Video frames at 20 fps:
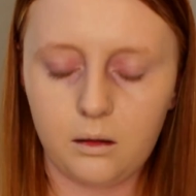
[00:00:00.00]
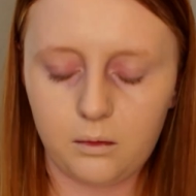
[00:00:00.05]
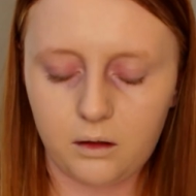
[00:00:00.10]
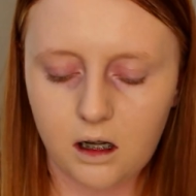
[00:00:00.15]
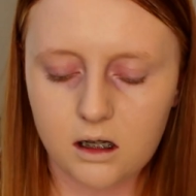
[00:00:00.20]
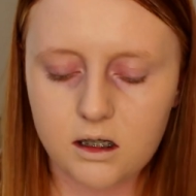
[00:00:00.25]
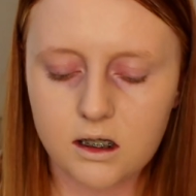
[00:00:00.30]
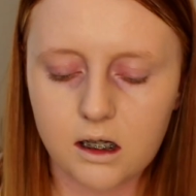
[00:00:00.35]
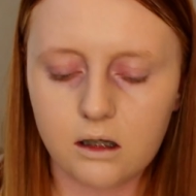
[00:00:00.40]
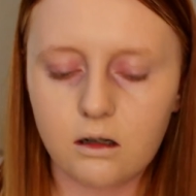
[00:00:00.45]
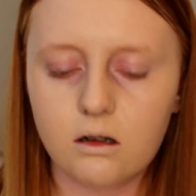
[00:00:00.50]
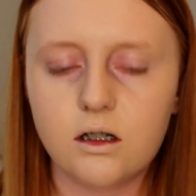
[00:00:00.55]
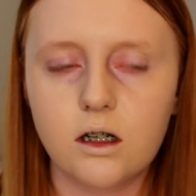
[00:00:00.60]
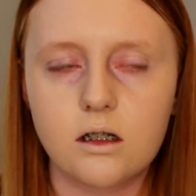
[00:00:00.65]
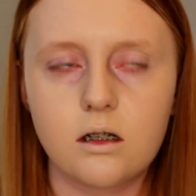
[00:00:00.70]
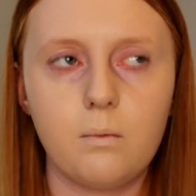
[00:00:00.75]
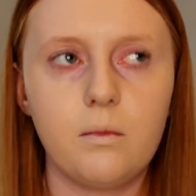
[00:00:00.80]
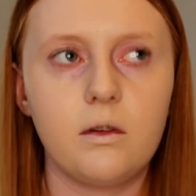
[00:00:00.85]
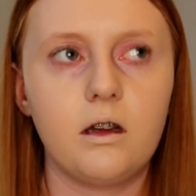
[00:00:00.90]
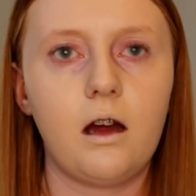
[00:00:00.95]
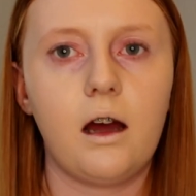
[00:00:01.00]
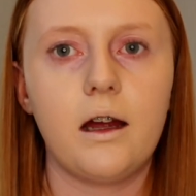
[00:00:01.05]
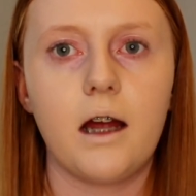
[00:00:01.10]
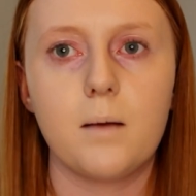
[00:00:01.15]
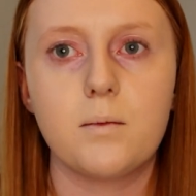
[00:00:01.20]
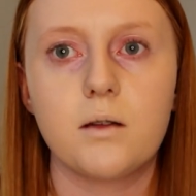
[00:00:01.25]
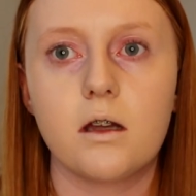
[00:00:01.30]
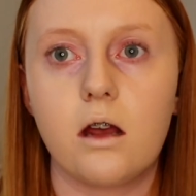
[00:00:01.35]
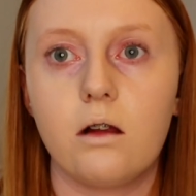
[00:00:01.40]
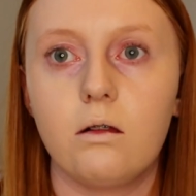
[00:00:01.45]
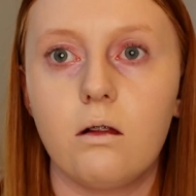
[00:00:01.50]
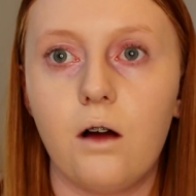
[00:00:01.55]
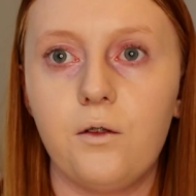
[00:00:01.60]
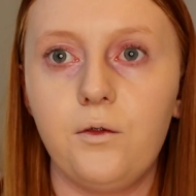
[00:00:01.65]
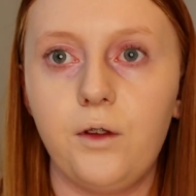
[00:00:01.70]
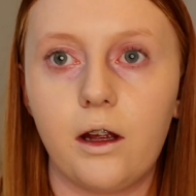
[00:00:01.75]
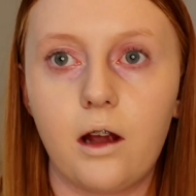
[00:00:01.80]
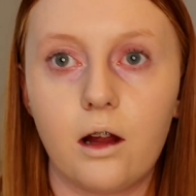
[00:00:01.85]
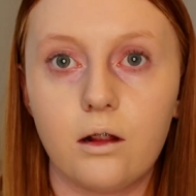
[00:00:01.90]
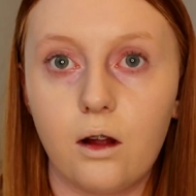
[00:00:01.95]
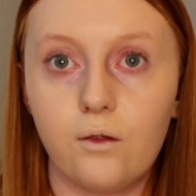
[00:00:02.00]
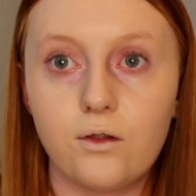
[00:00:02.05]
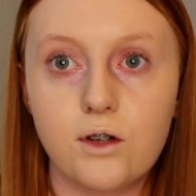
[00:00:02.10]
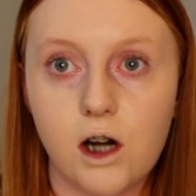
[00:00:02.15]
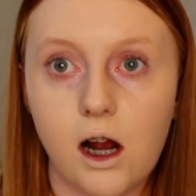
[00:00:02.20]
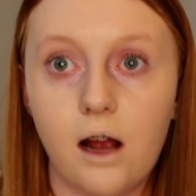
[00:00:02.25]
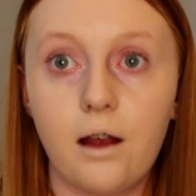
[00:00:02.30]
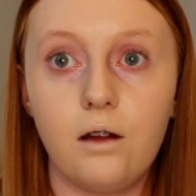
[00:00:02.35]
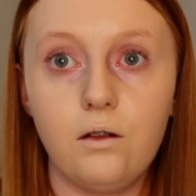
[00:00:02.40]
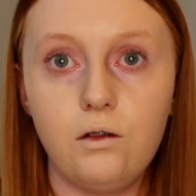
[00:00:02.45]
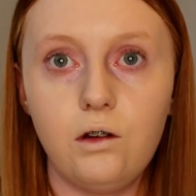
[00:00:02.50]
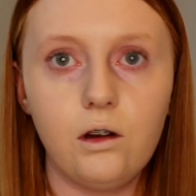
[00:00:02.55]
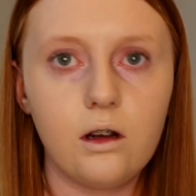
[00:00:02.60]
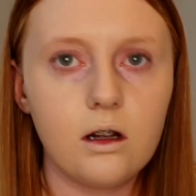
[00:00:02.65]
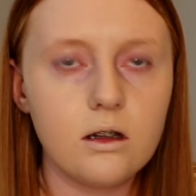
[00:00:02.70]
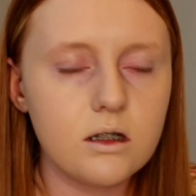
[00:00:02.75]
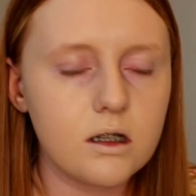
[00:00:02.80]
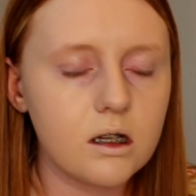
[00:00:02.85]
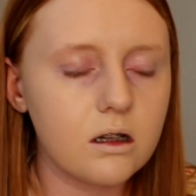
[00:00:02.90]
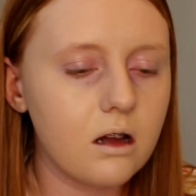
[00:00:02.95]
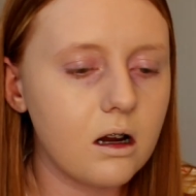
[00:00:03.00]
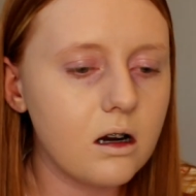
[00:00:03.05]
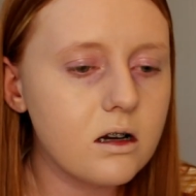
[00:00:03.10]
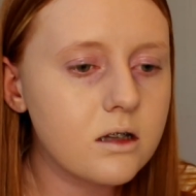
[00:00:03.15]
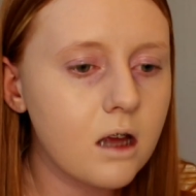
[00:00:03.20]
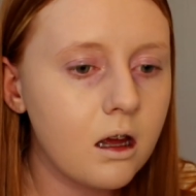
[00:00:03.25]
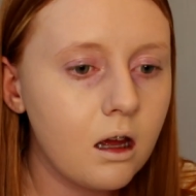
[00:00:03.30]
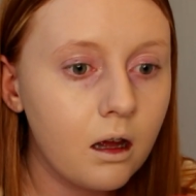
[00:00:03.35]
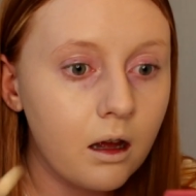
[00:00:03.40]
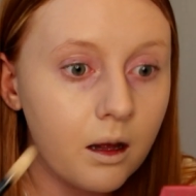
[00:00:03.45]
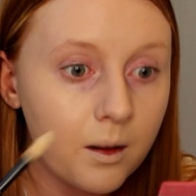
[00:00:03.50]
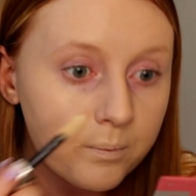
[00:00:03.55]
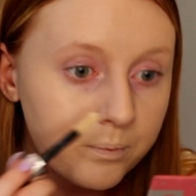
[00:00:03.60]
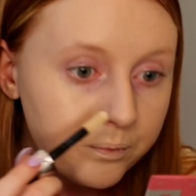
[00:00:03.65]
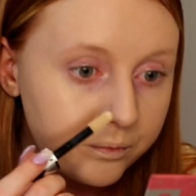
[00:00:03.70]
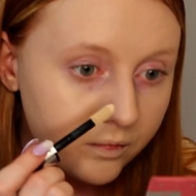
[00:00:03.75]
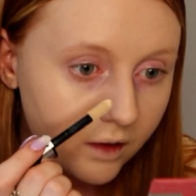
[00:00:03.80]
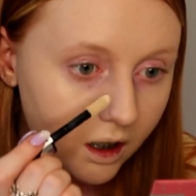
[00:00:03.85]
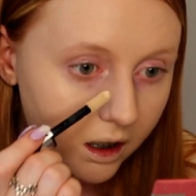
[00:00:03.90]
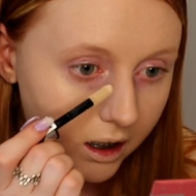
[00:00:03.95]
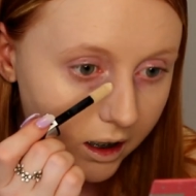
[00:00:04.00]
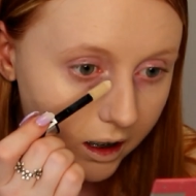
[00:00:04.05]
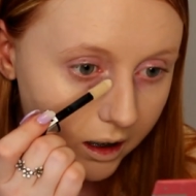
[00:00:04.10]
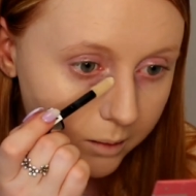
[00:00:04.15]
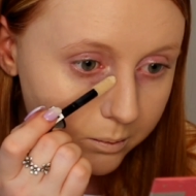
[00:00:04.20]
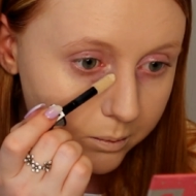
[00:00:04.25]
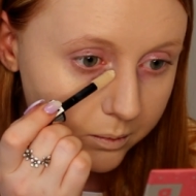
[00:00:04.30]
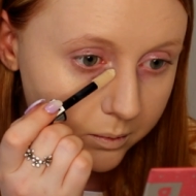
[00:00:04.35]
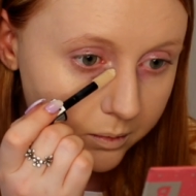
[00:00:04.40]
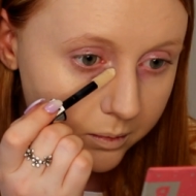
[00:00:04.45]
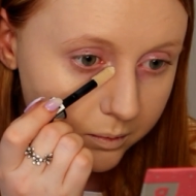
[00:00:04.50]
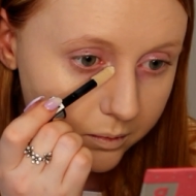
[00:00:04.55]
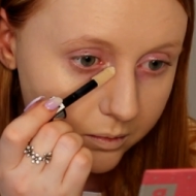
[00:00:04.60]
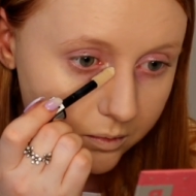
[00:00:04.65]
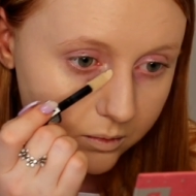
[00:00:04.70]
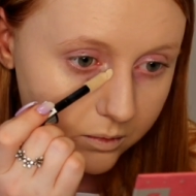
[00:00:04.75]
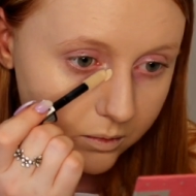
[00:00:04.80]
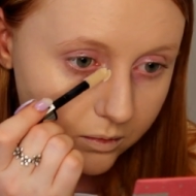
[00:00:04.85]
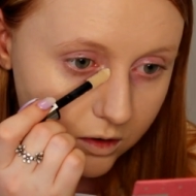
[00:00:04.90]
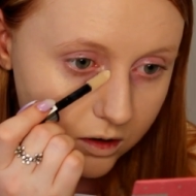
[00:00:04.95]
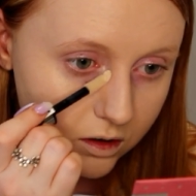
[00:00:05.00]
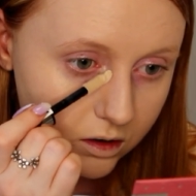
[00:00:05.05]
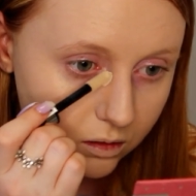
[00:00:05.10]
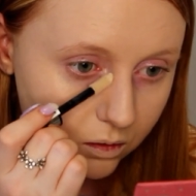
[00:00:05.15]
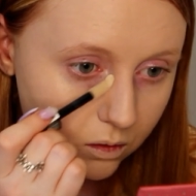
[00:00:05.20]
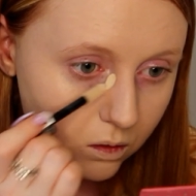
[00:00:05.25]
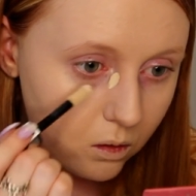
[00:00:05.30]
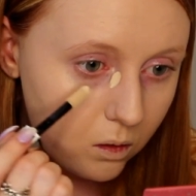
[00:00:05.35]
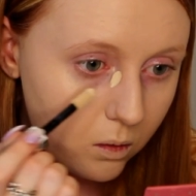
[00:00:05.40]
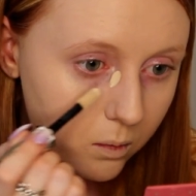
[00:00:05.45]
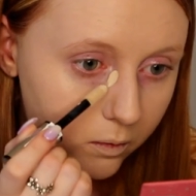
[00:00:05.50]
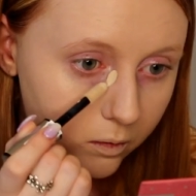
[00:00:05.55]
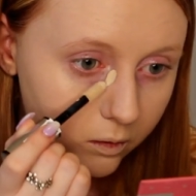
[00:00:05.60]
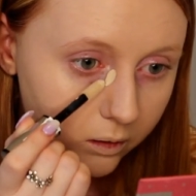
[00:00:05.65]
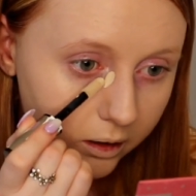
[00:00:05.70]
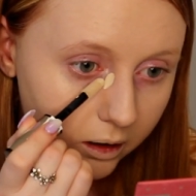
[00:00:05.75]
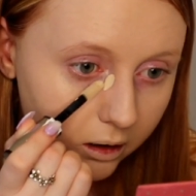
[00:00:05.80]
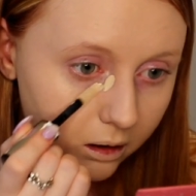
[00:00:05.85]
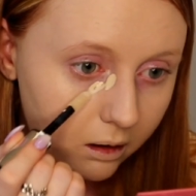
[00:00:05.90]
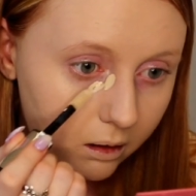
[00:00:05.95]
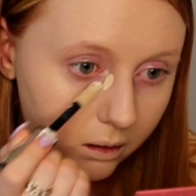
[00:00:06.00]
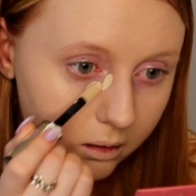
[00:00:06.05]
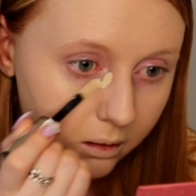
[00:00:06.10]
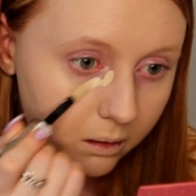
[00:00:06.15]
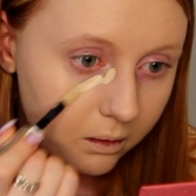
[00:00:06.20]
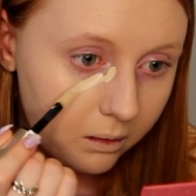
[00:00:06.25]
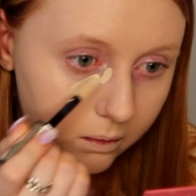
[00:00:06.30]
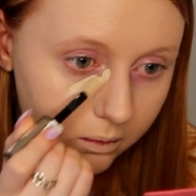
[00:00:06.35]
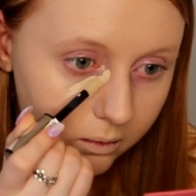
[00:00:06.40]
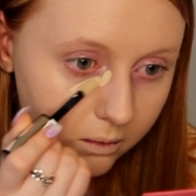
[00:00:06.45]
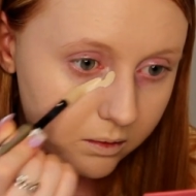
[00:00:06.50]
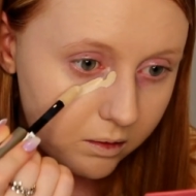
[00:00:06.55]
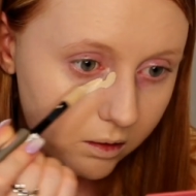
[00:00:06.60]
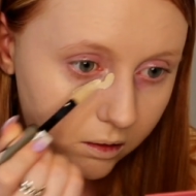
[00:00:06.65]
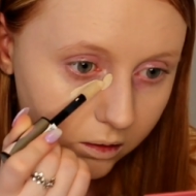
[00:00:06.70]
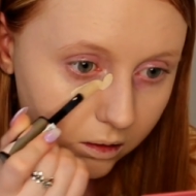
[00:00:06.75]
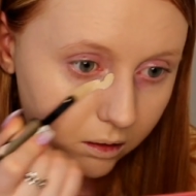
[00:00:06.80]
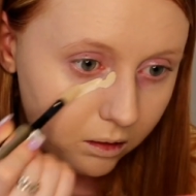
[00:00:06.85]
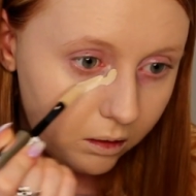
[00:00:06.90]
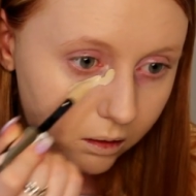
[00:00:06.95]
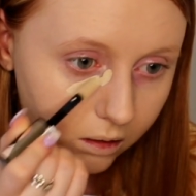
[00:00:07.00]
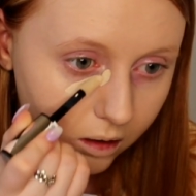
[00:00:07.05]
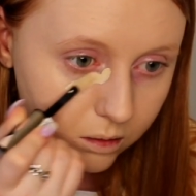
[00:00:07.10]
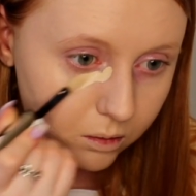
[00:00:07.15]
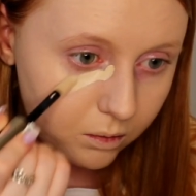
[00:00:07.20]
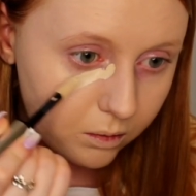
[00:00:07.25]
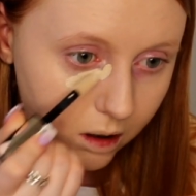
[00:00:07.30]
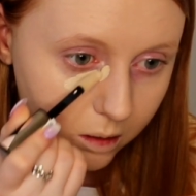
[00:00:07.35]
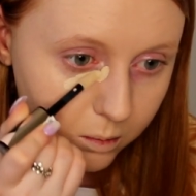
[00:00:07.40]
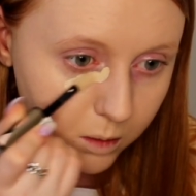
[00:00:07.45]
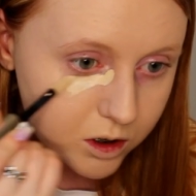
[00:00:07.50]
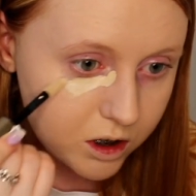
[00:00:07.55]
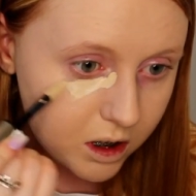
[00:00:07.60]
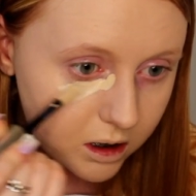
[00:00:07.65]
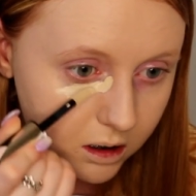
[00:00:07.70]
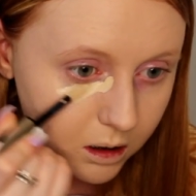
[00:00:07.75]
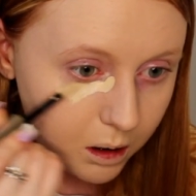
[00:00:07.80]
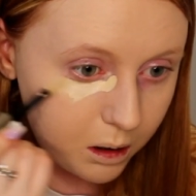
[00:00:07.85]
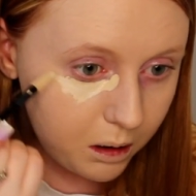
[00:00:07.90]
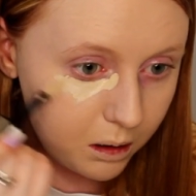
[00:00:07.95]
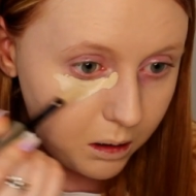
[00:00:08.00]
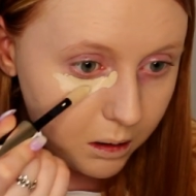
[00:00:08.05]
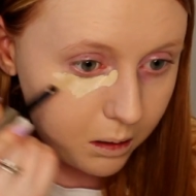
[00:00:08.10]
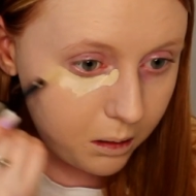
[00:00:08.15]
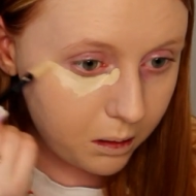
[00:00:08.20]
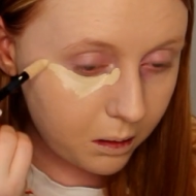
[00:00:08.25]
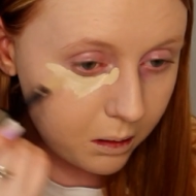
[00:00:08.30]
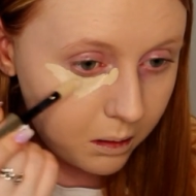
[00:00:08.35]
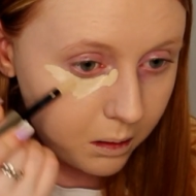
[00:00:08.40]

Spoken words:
Concealers are something that I absolutely love, like I love trying new concealers. So hopefully this is good. I don't know how much I need.